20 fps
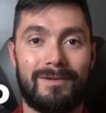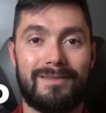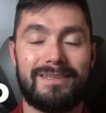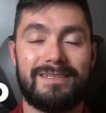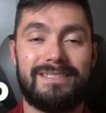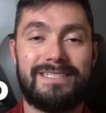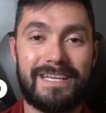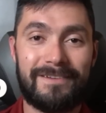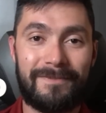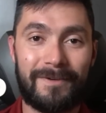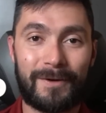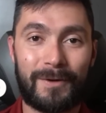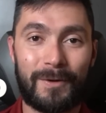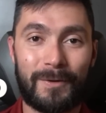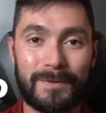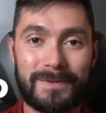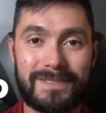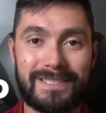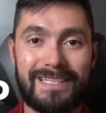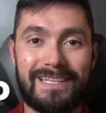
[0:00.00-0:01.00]
the
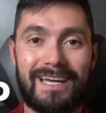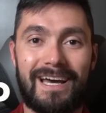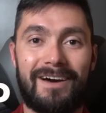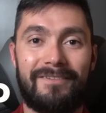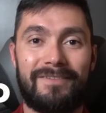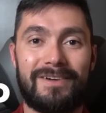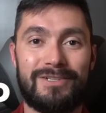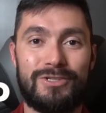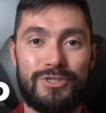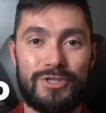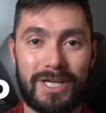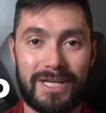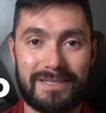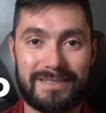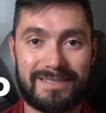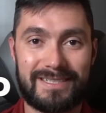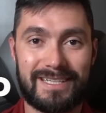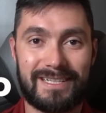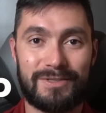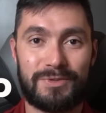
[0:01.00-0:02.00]
difficulty of
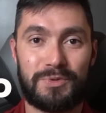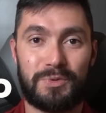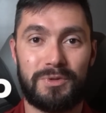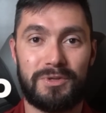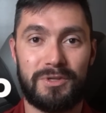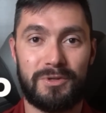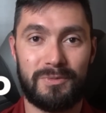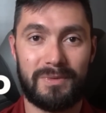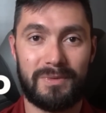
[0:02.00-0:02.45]
adjusting to a new